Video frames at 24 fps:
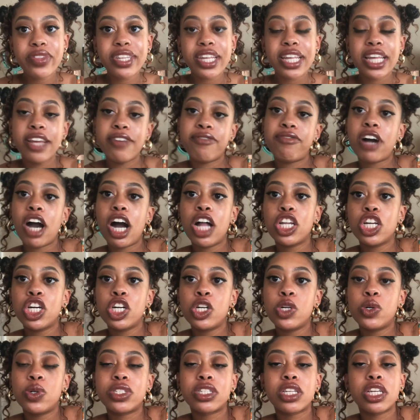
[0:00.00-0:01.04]
It
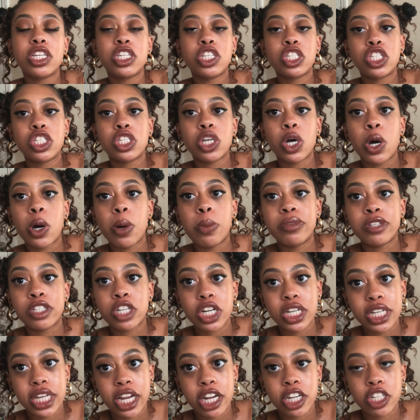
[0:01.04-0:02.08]
follows some
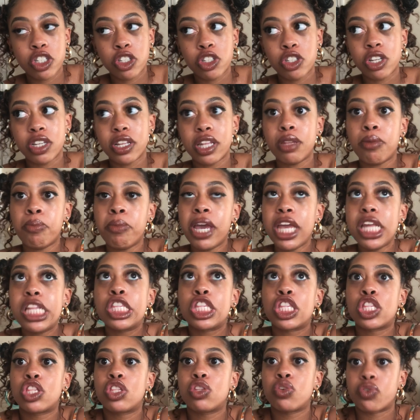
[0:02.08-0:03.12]
certain characters. So like the main
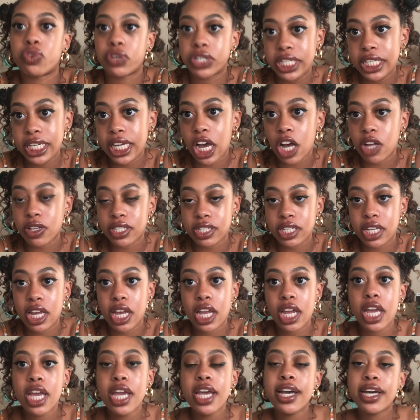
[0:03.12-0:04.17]
three, I'll
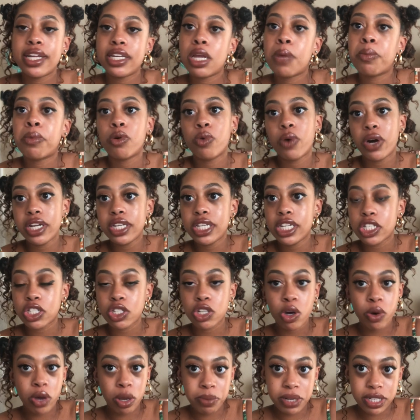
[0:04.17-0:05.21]
say. Number one is
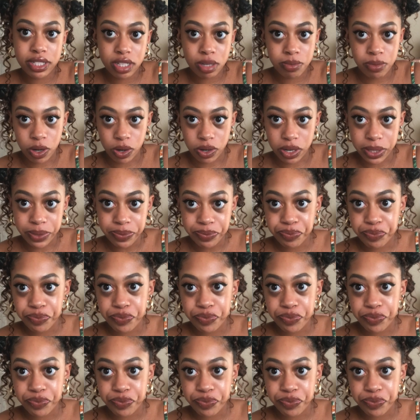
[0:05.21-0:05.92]
Noemi Taboada.